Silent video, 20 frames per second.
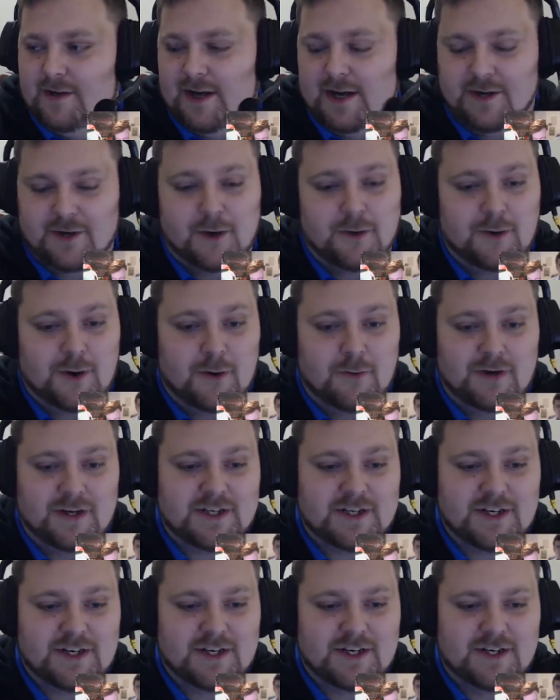don't know what
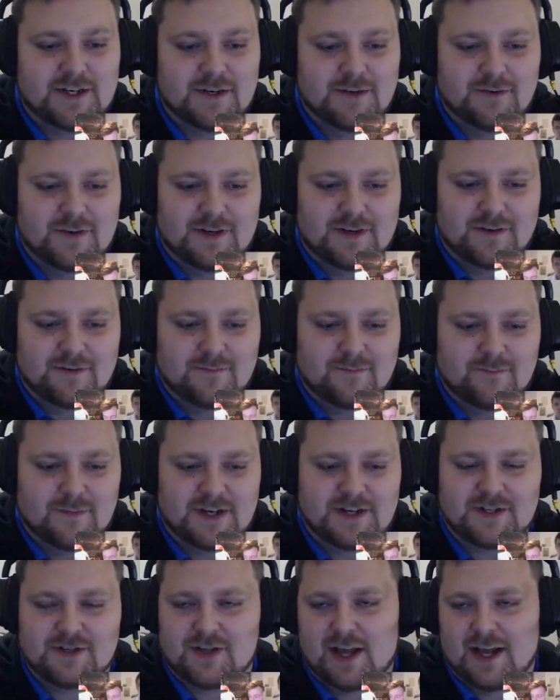it's going to do. And
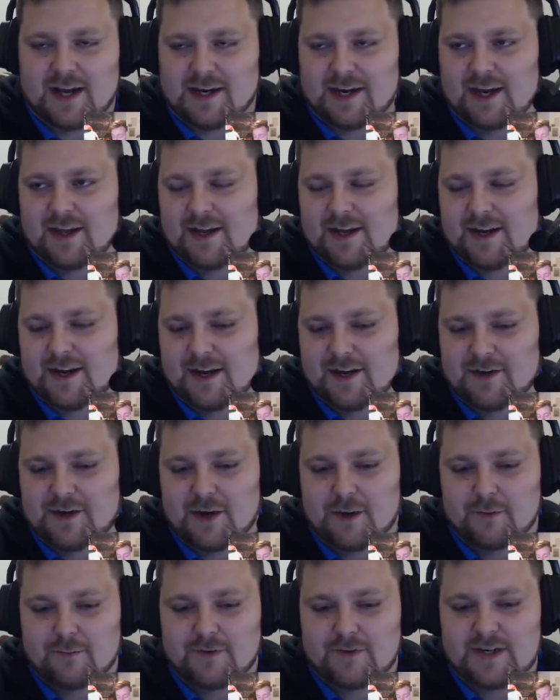much like Elliot, I
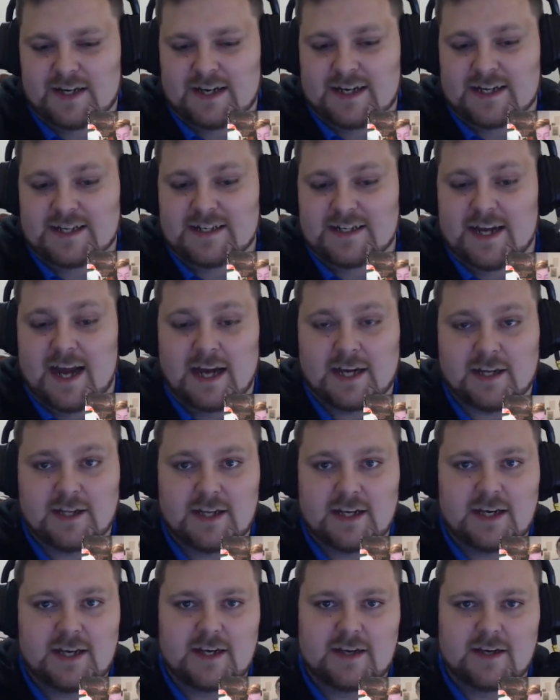don't
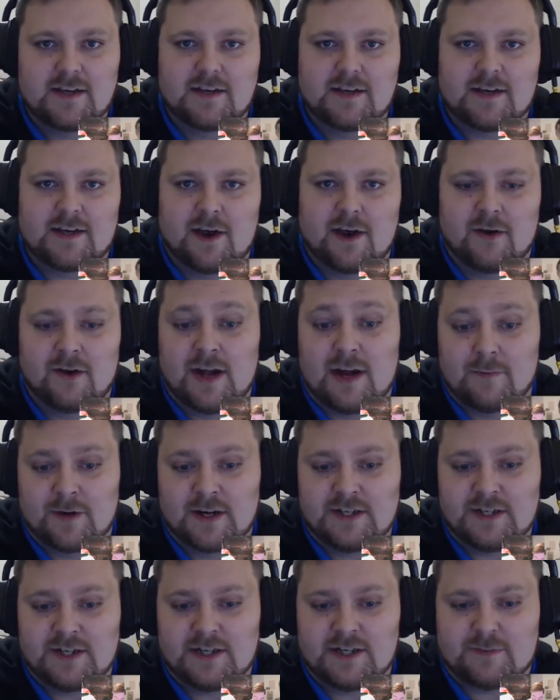exactly care that
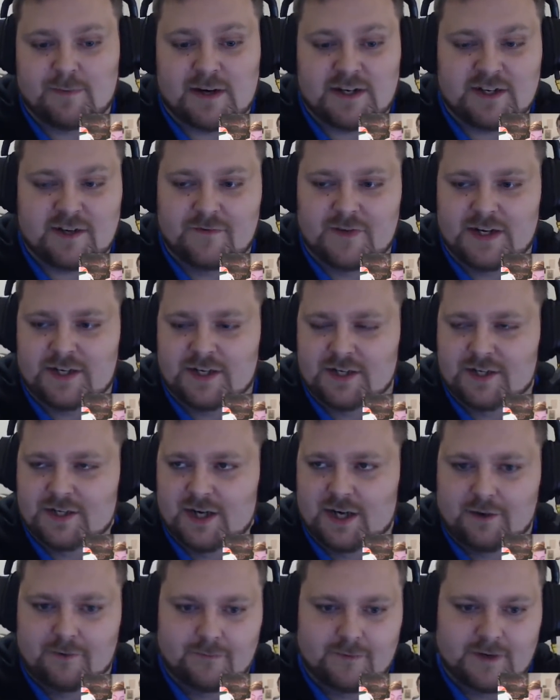much, especially vintage.
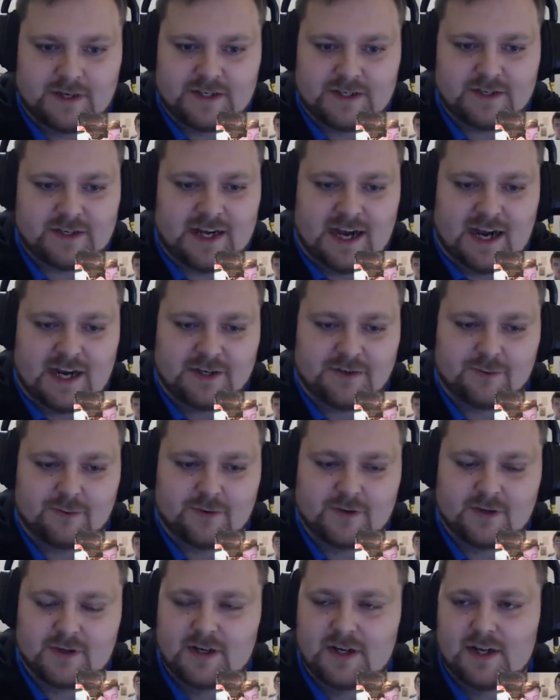It's
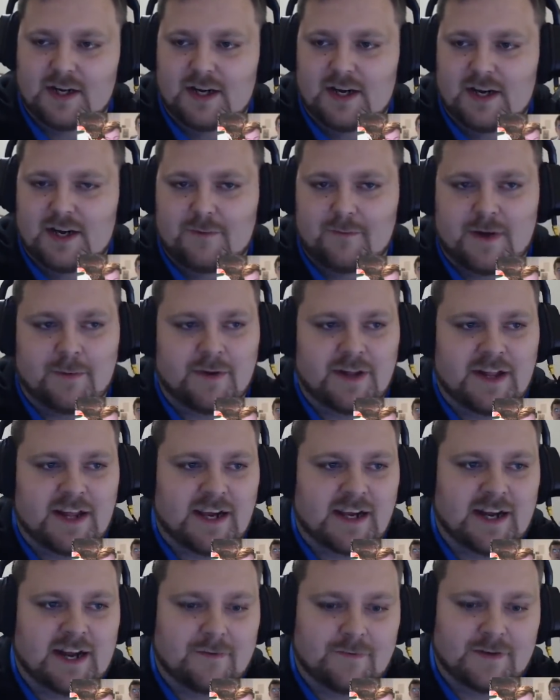casual. Maybe they
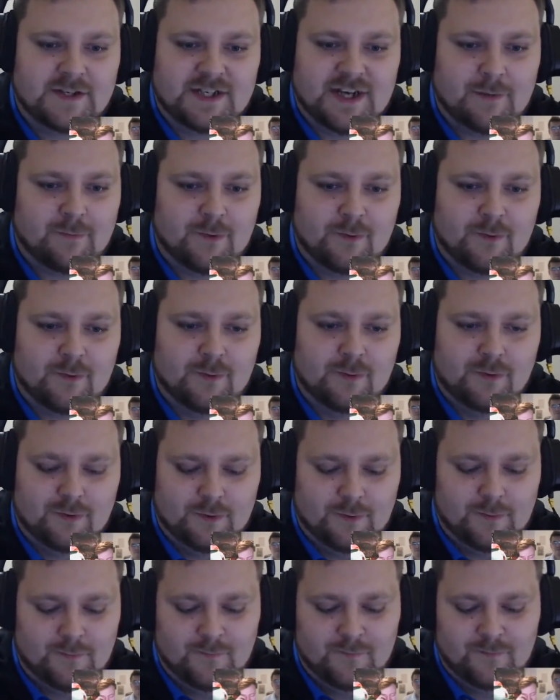could have a separate rule.